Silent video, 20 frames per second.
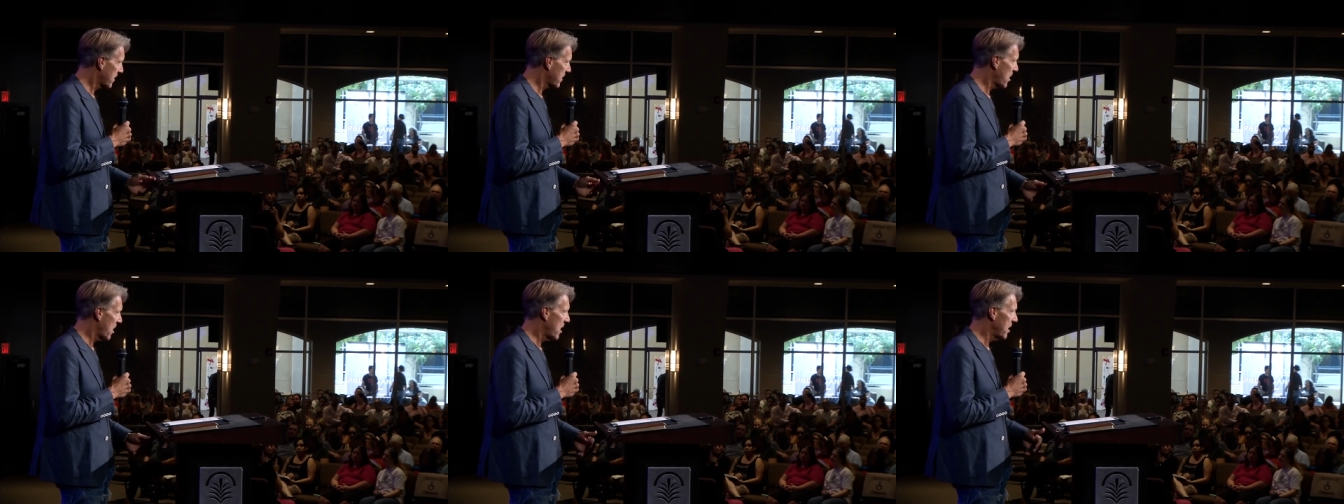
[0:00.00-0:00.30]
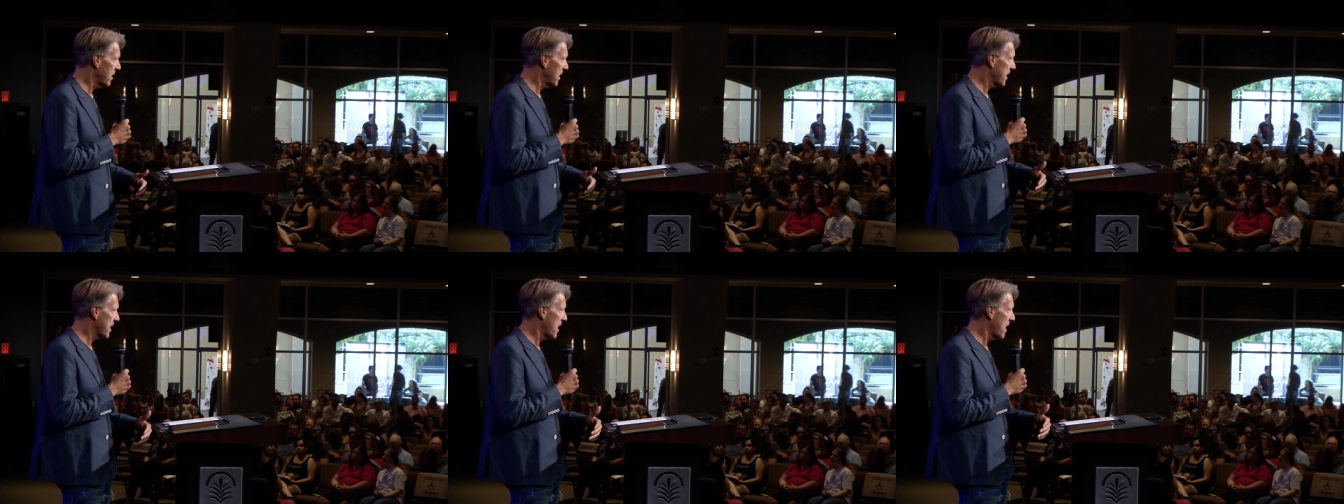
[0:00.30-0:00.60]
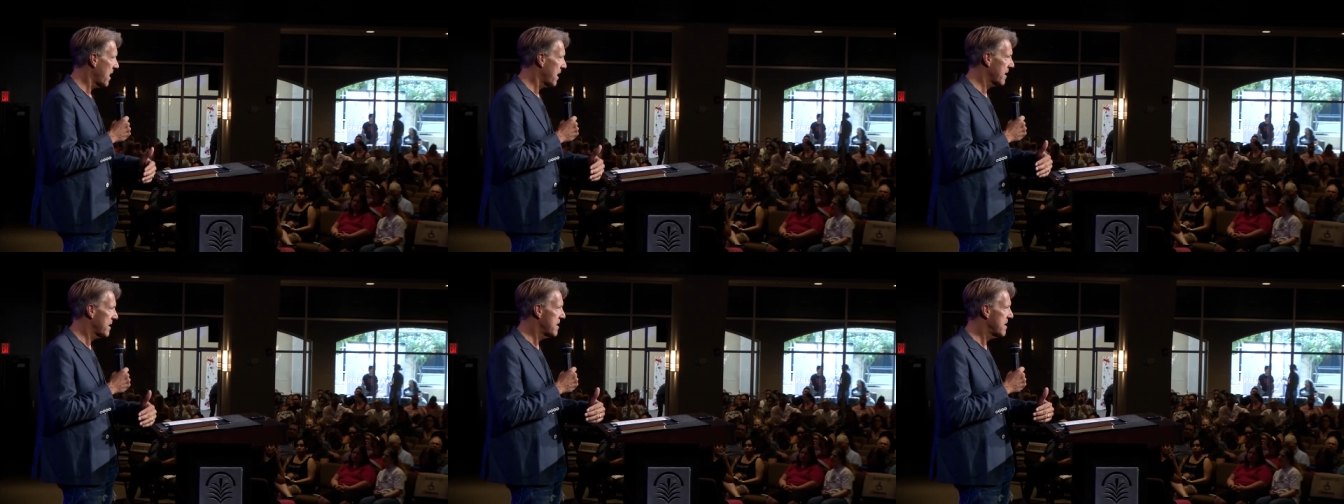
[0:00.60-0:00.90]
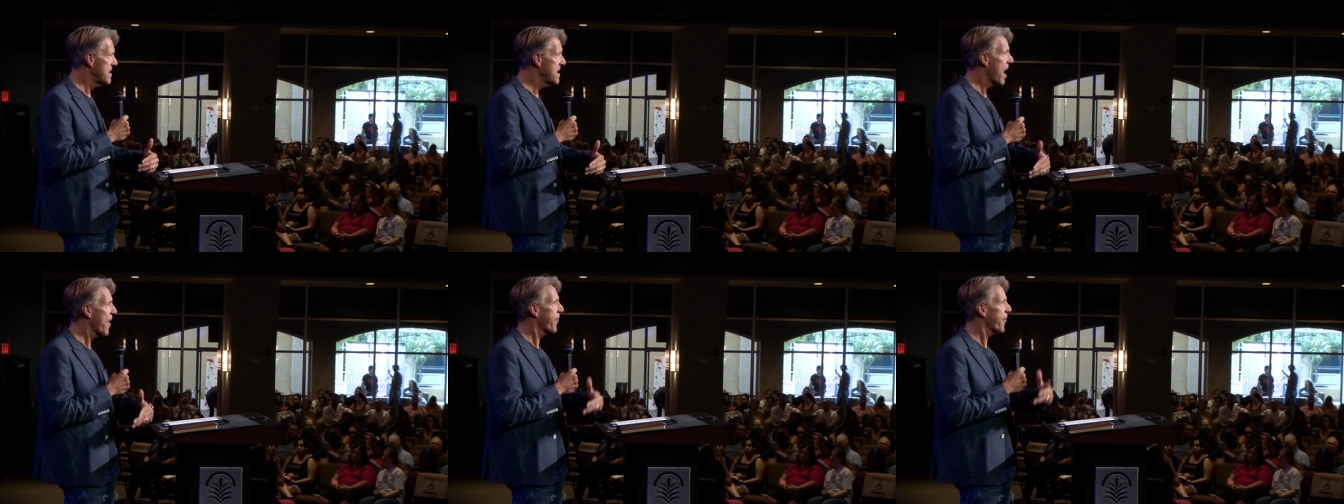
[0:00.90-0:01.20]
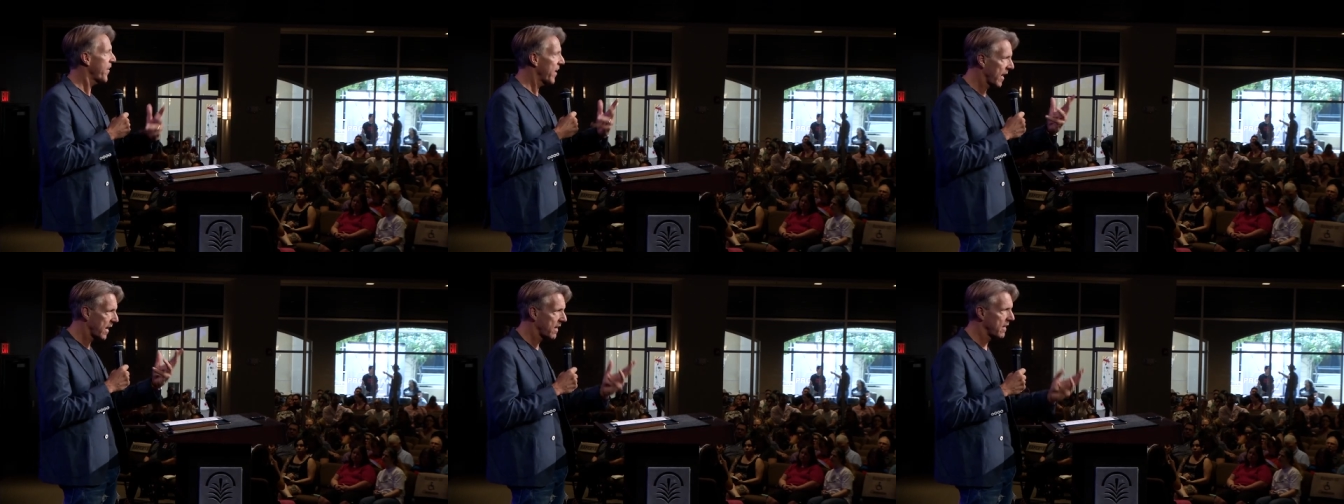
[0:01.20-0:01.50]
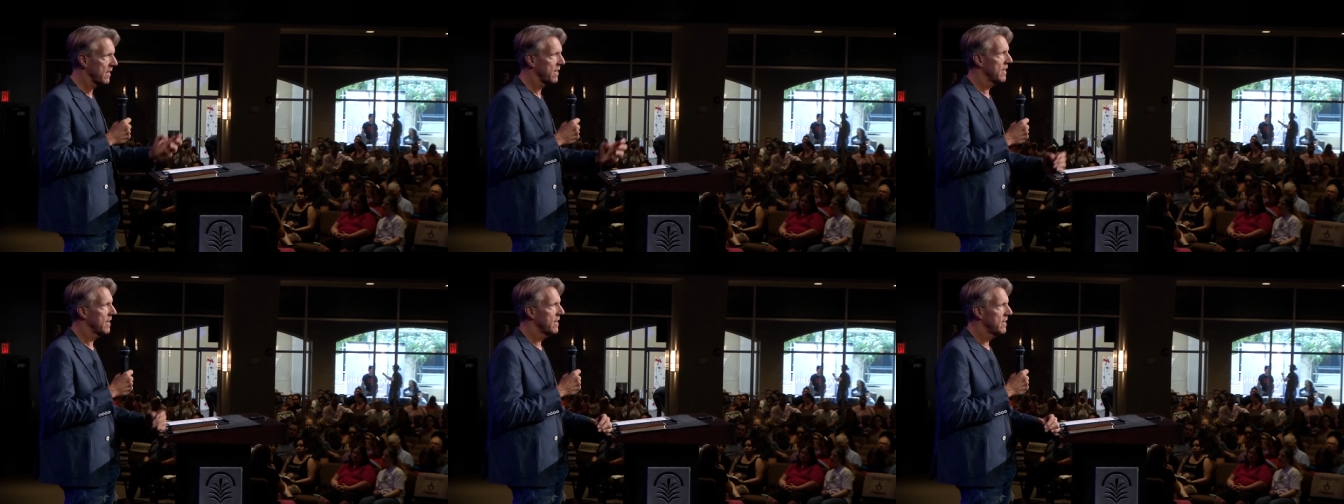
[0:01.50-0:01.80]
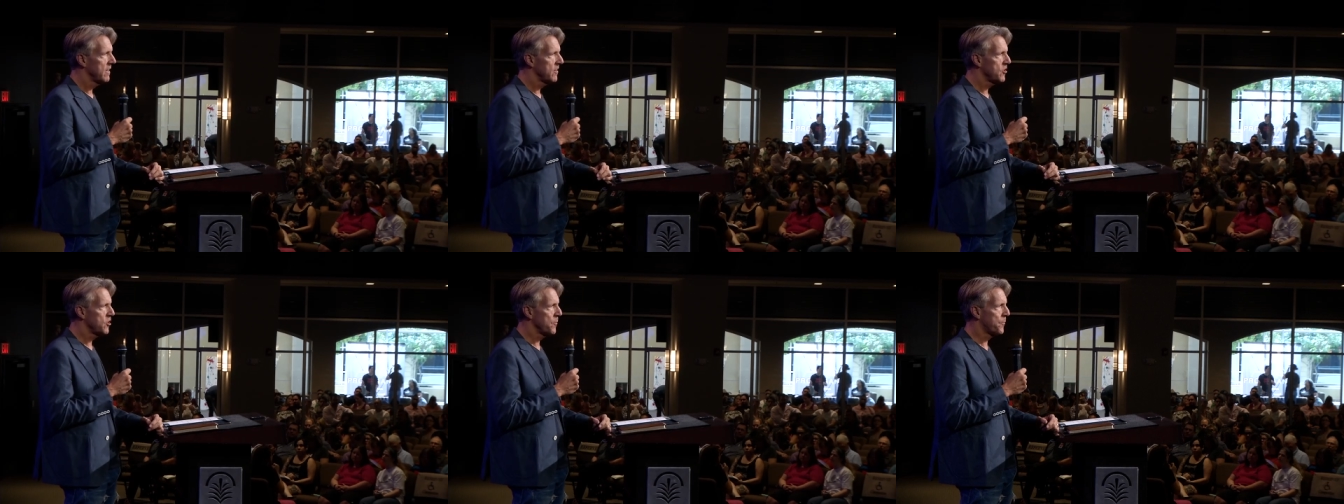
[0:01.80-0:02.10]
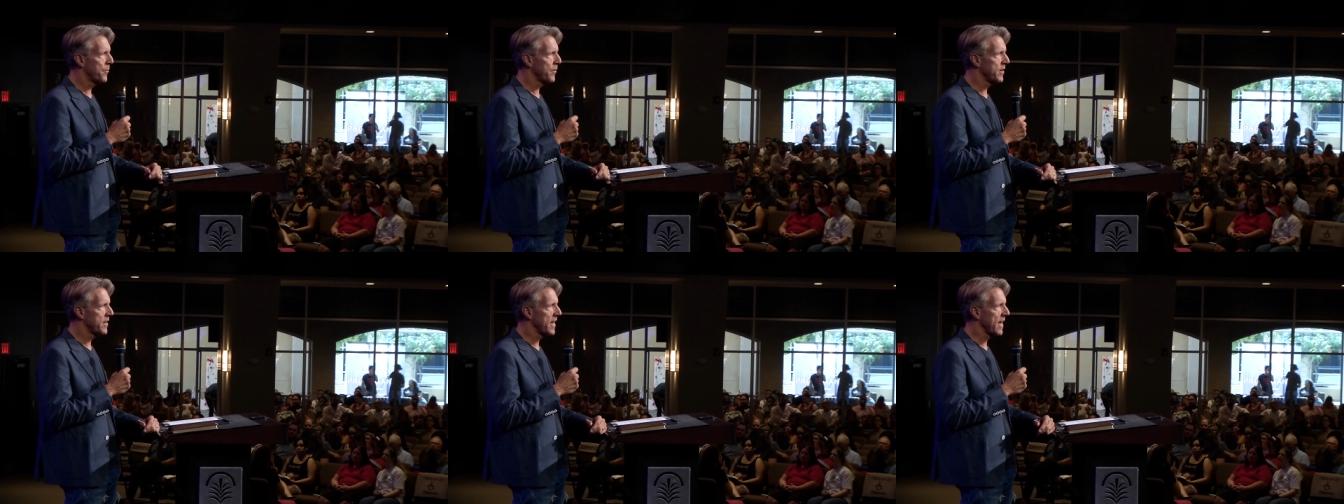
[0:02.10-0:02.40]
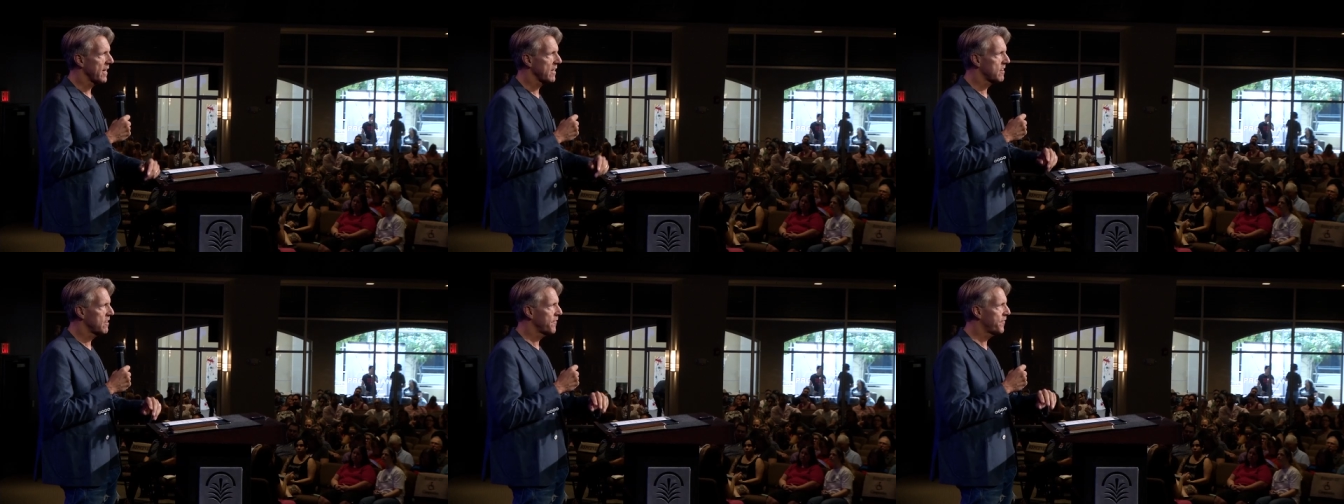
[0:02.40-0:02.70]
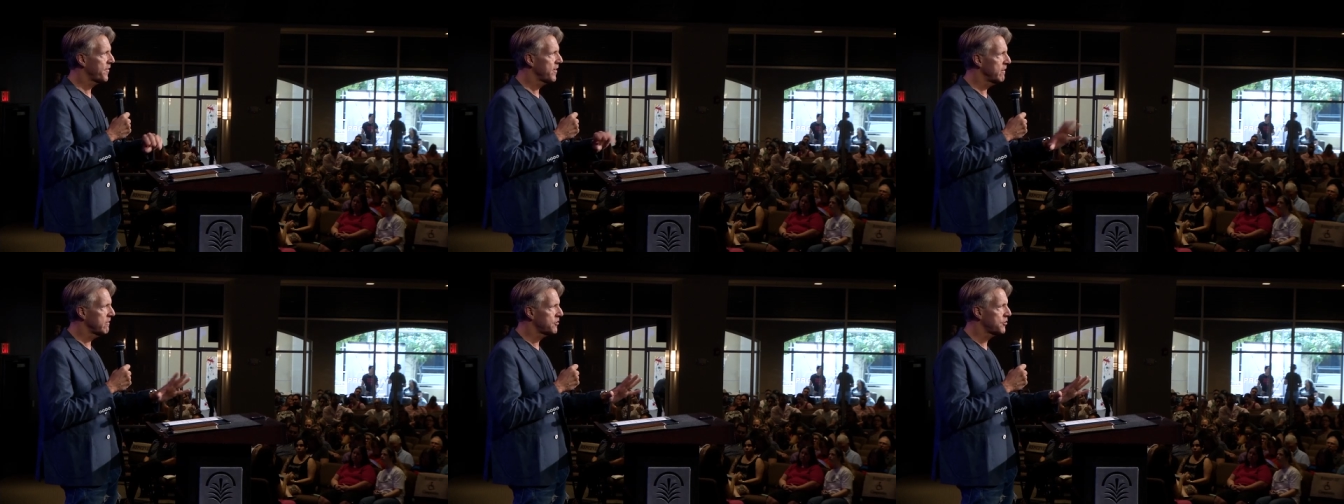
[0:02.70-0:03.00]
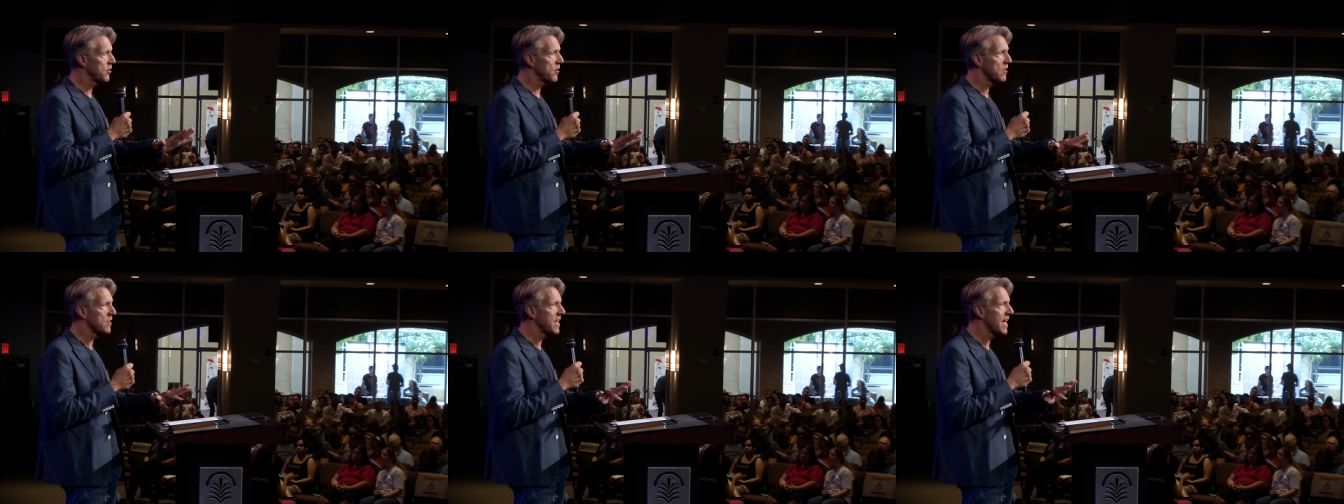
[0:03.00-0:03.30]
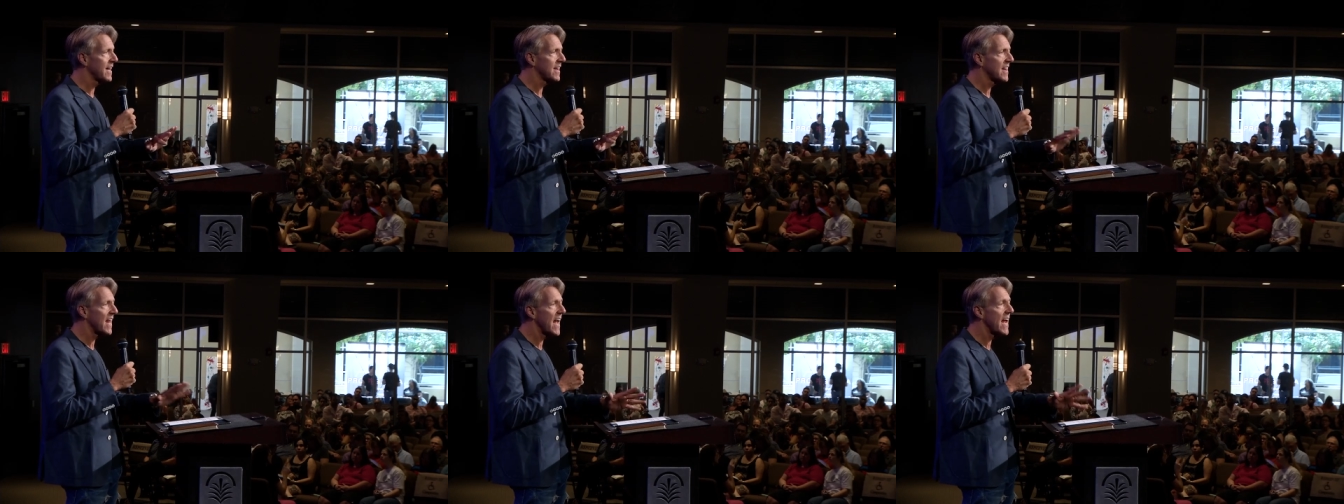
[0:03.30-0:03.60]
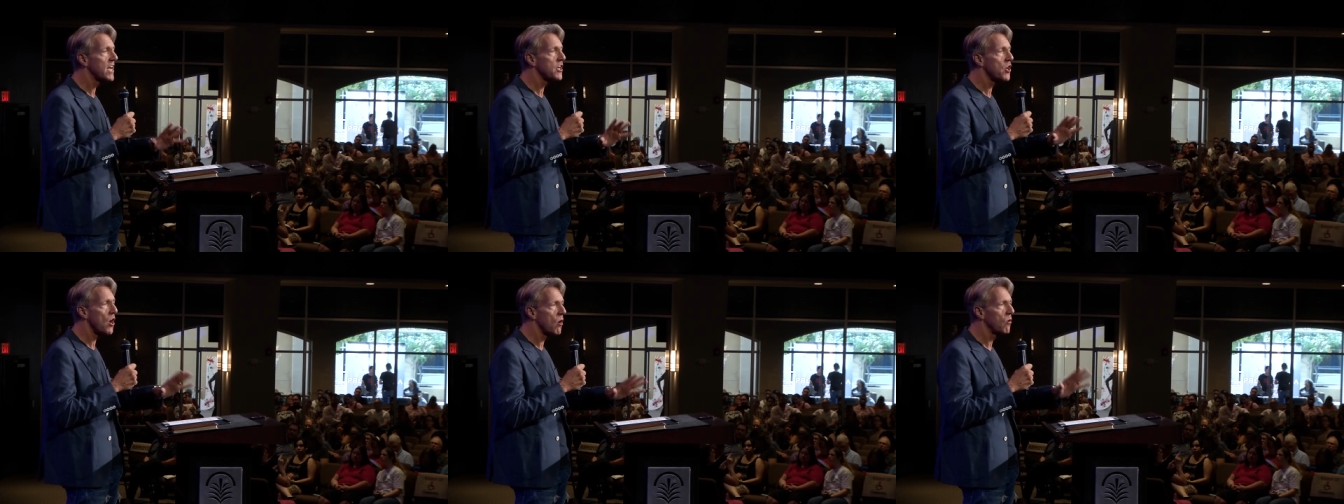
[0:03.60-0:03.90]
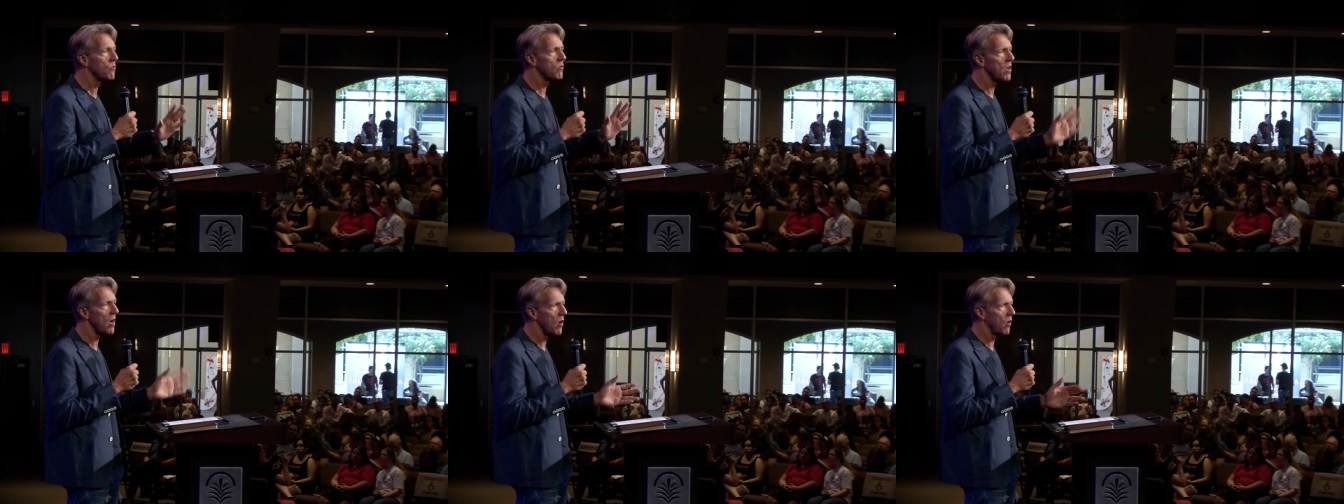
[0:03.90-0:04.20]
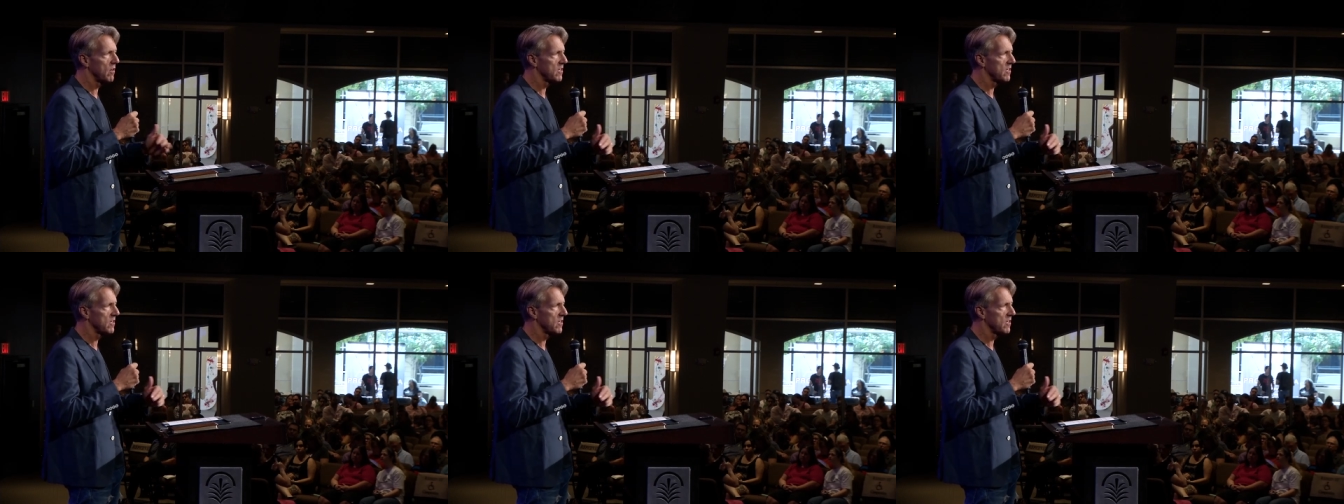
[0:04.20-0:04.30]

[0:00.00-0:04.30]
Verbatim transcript: calling on nothing to predict the future that they don't know.